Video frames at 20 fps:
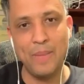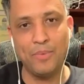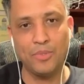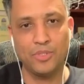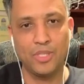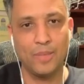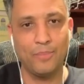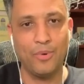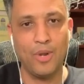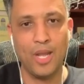connect
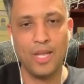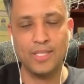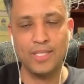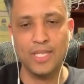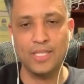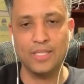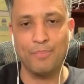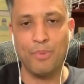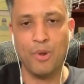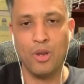people to the
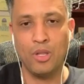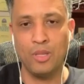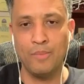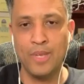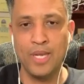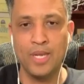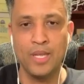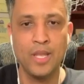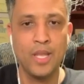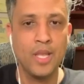process of
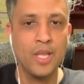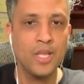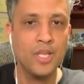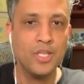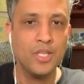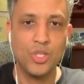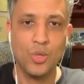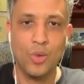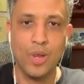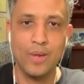Parliament.
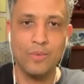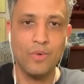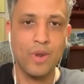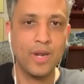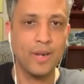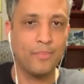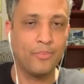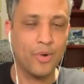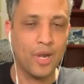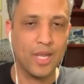So I
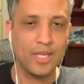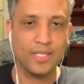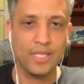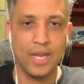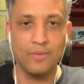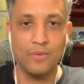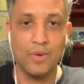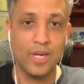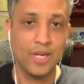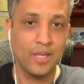run
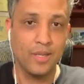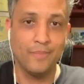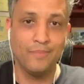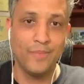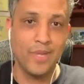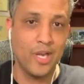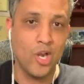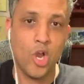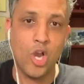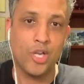
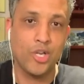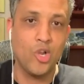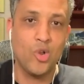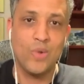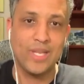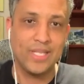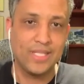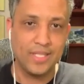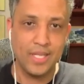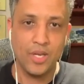an
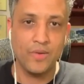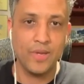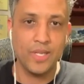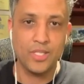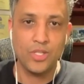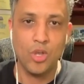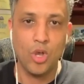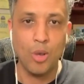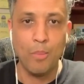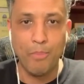ongoing
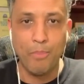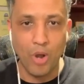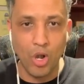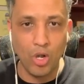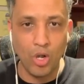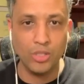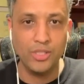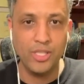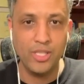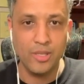series called
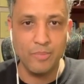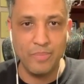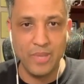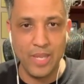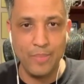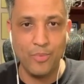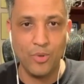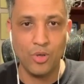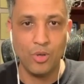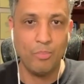Parle to
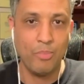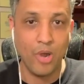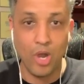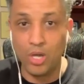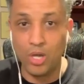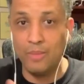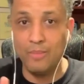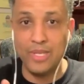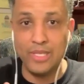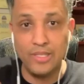the People,
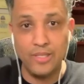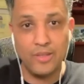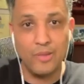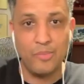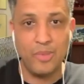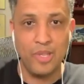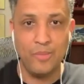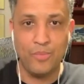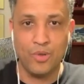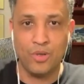Parliament
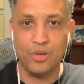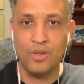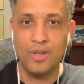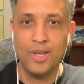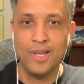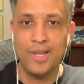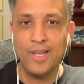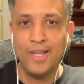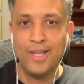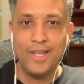to the
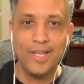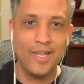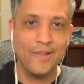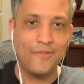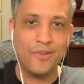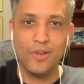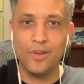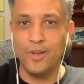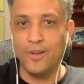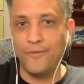People.
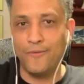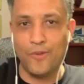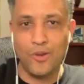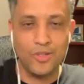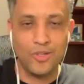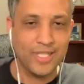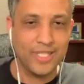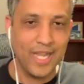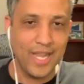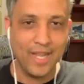If you're a
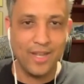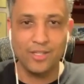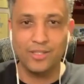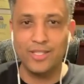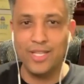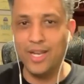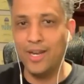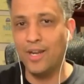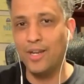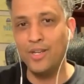Francais
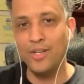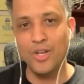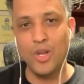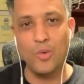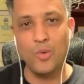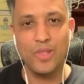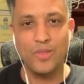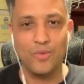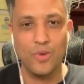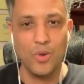out there,
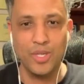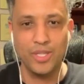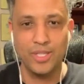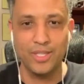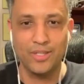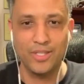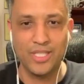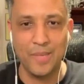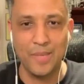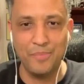we throw
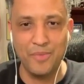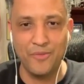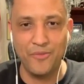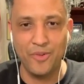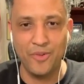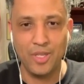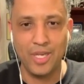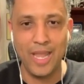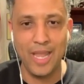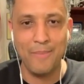in a little
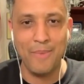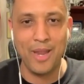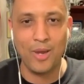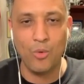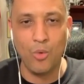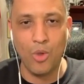something for the